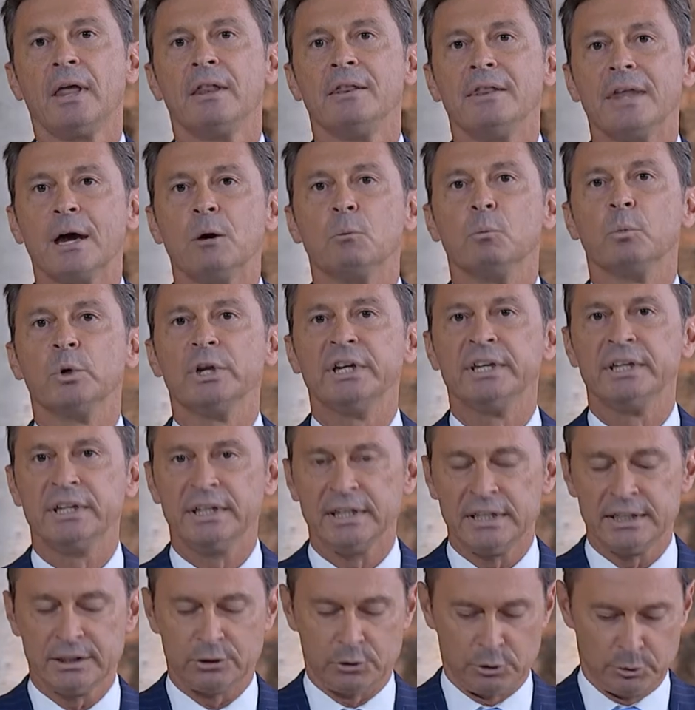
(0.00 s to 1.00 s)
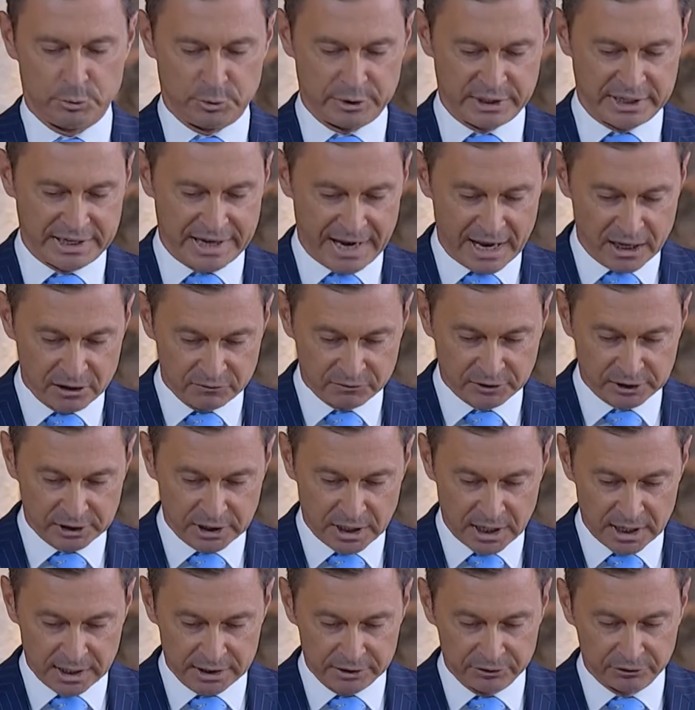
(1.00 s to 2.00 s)
that we need to
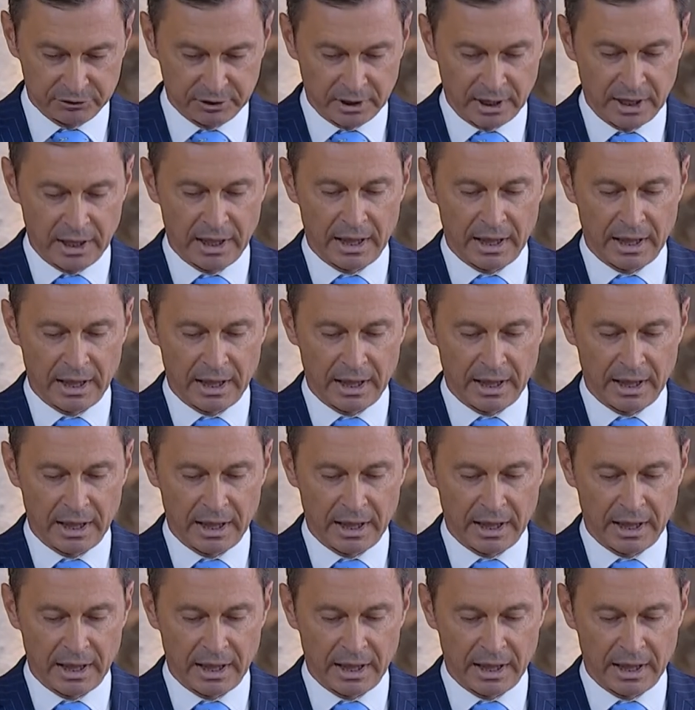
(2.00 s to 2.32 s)
regalvanize,